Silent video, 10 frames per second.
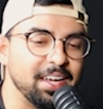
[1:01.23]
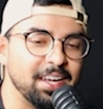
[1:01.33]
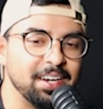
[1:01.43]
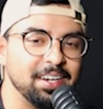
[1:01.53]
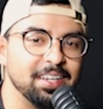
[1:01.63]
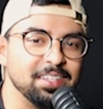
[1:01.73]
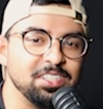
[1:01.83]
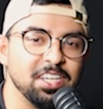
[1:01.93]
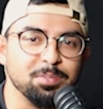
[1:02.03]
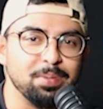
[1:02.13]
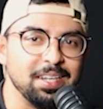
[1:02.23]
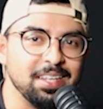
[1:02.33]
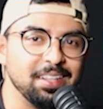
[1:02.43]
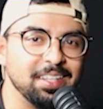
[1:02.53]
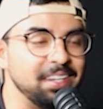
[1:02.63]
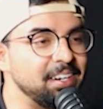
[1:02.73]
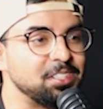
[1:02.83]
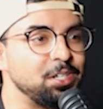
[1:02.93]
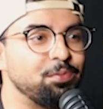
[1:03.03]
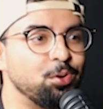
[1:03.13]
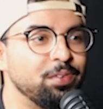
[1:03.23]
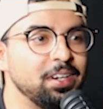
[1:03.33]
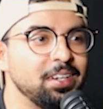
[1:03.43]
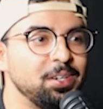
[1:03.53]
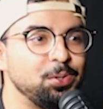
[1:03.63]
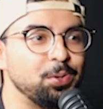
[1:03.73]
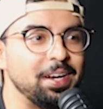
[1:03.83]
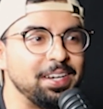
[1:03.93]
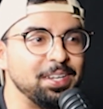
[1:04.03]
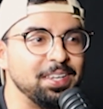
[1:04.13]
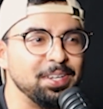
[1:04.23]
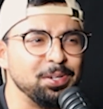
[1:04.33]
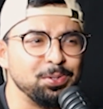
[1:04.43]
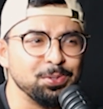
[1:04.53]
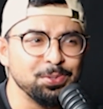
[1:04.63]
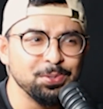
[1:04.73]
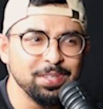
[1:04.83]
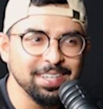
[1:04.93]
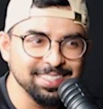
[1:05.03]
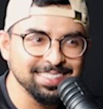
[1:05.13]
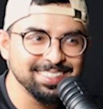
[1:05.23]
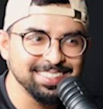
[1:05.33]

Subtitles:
and she has been in the industry for over 22 years.